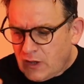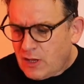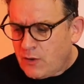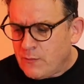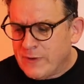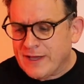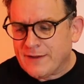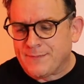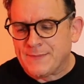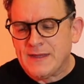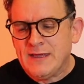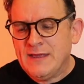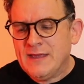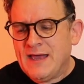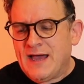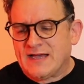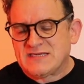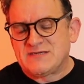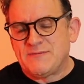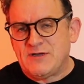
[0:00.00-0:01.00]
Well,
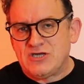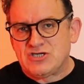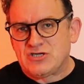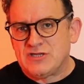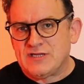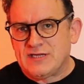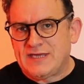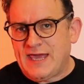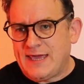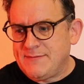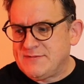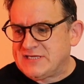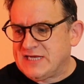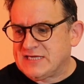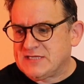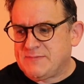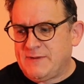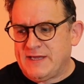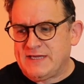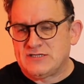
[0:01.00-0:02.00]
as I mentioned, the game
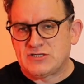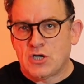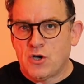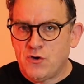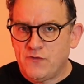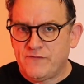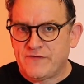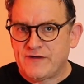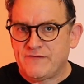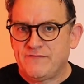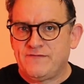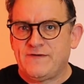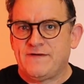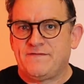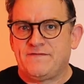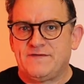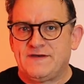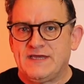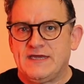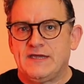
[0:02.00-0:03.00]
takes place over
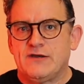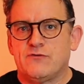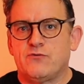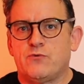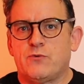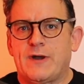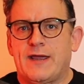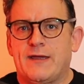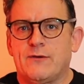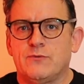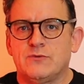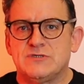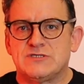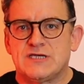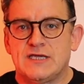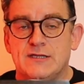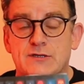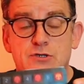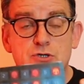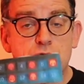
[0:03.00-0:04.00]
15 rounds
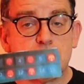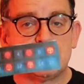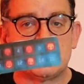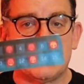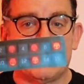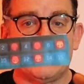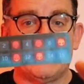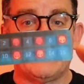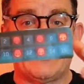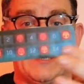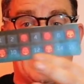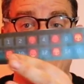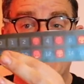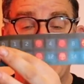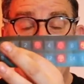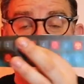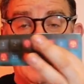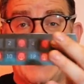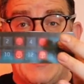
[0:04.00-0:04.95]
in the new solo game,